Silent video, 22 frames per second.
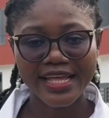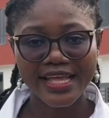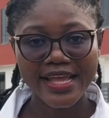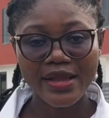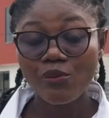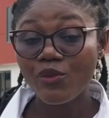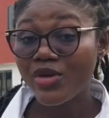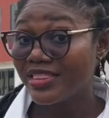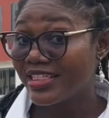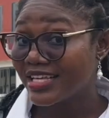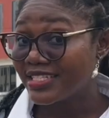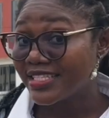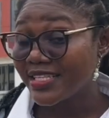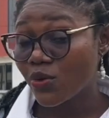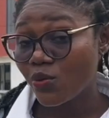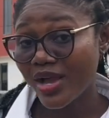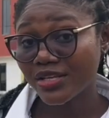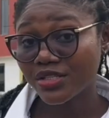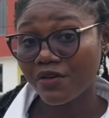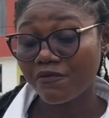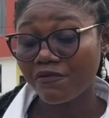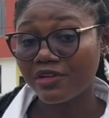With this
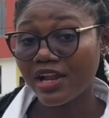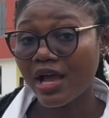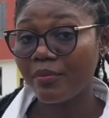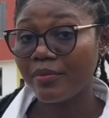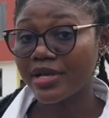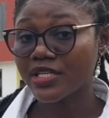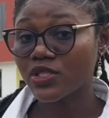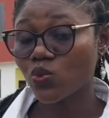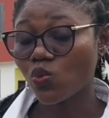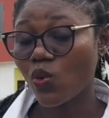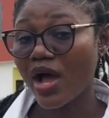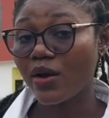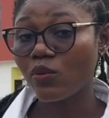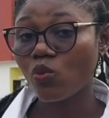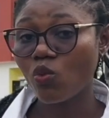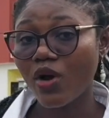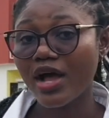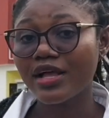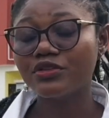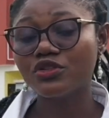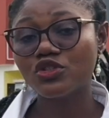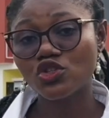sequence of numbers 1,
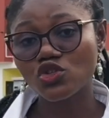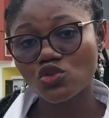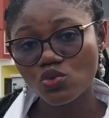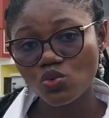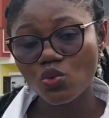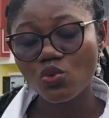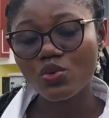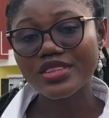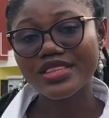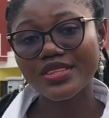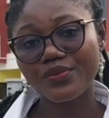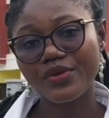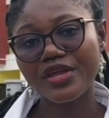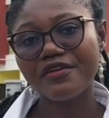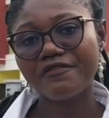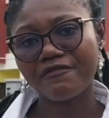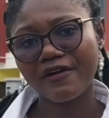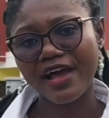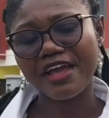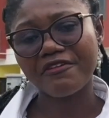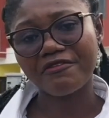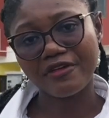1, 2, 3,
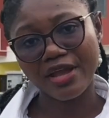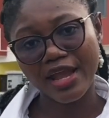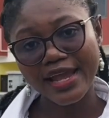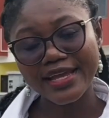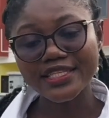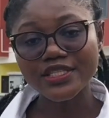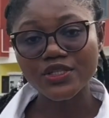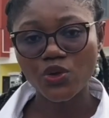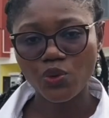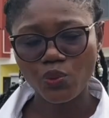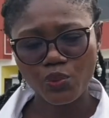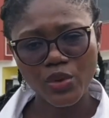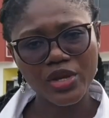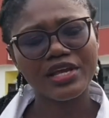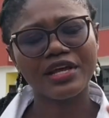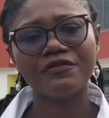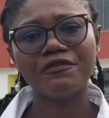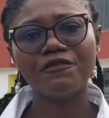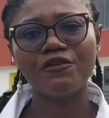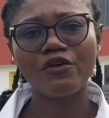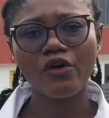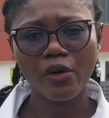5, 8, we can
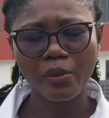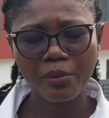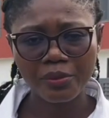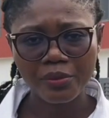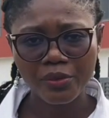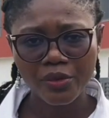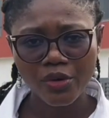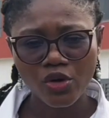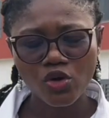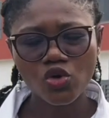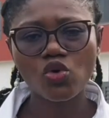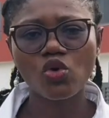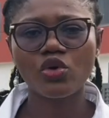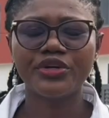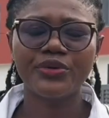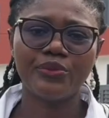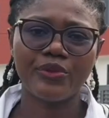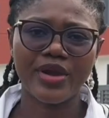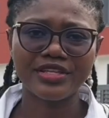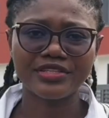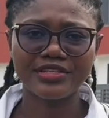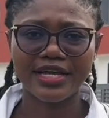form golden
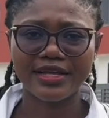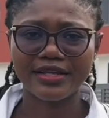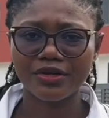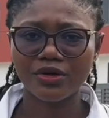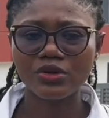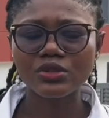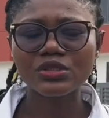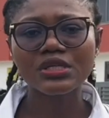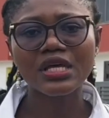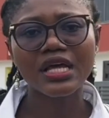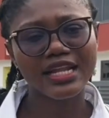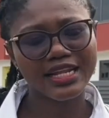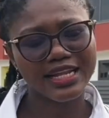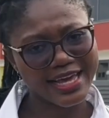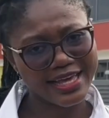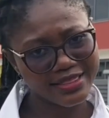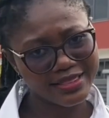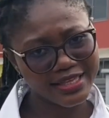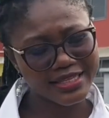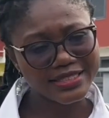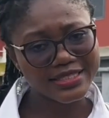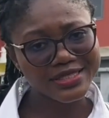rectangles like
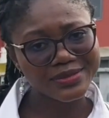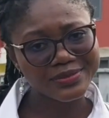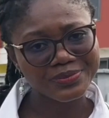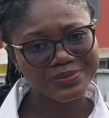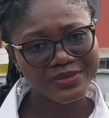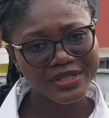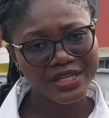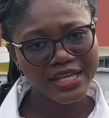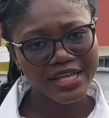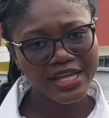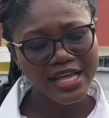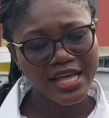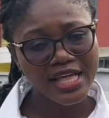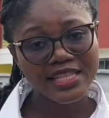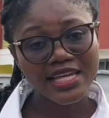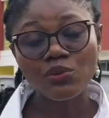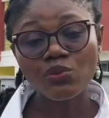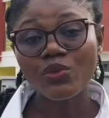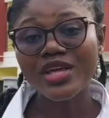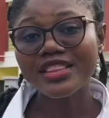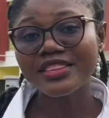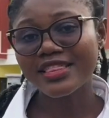this.
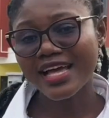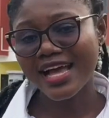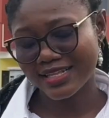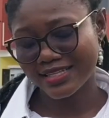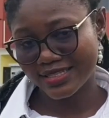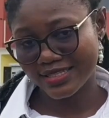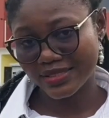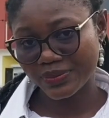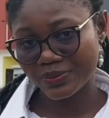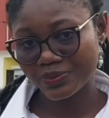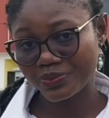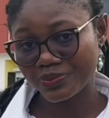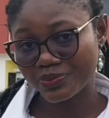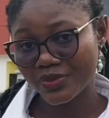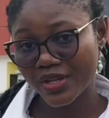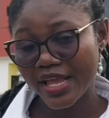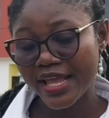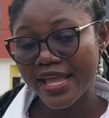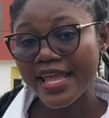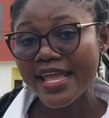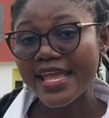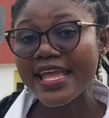Then with that,
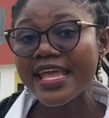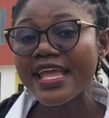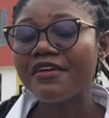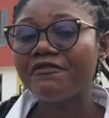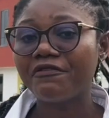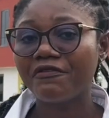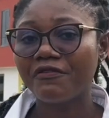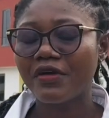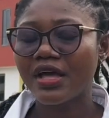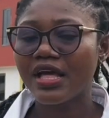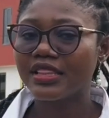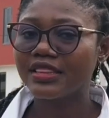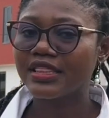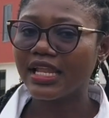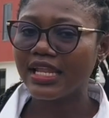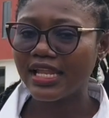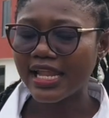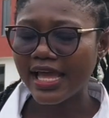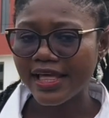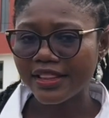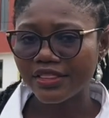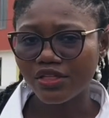if the
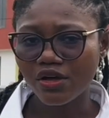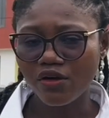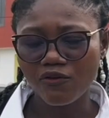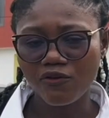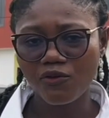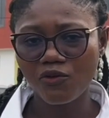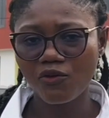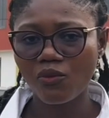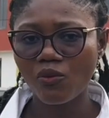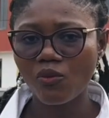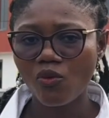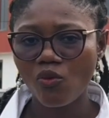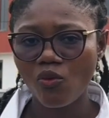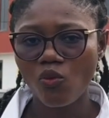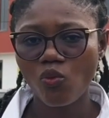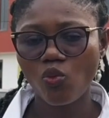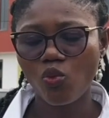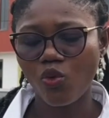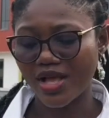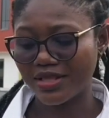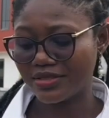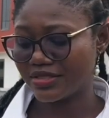length of
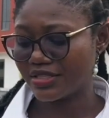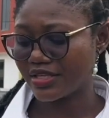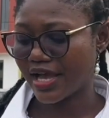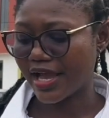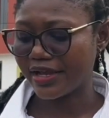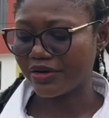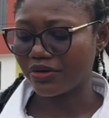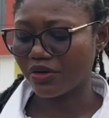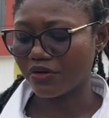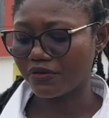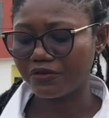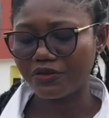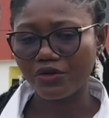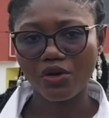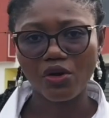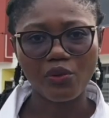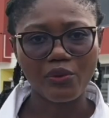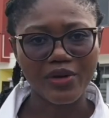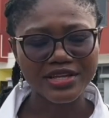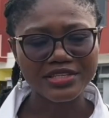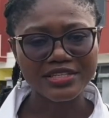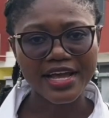one side of your
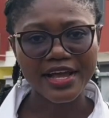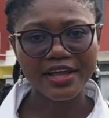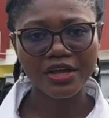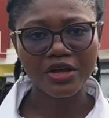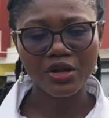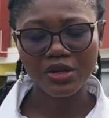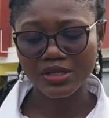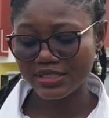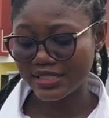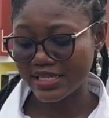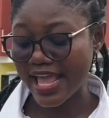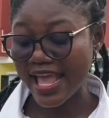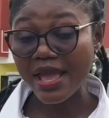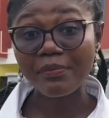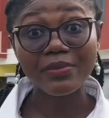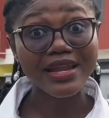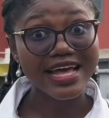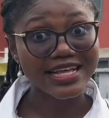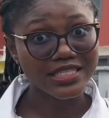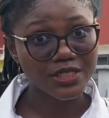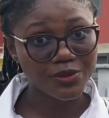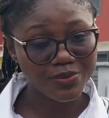rectangle is a
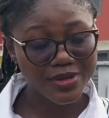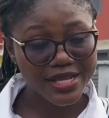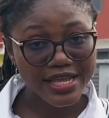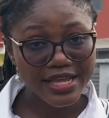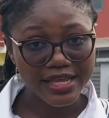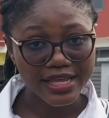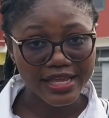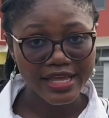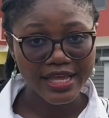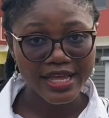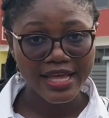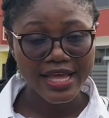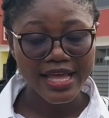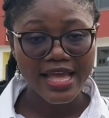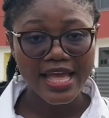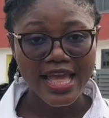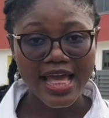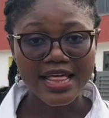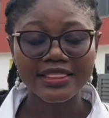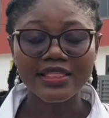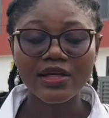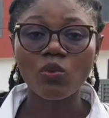plus b
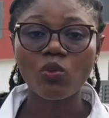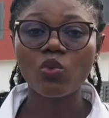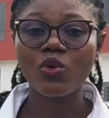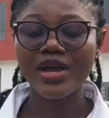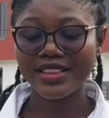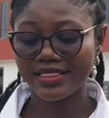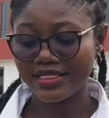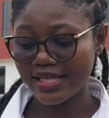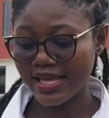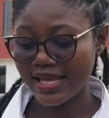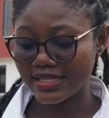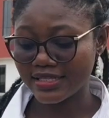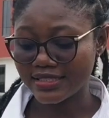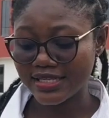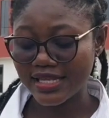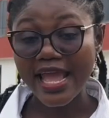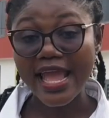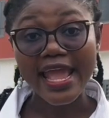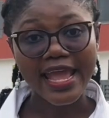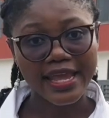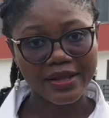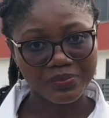and the width is
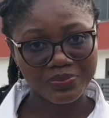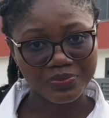a,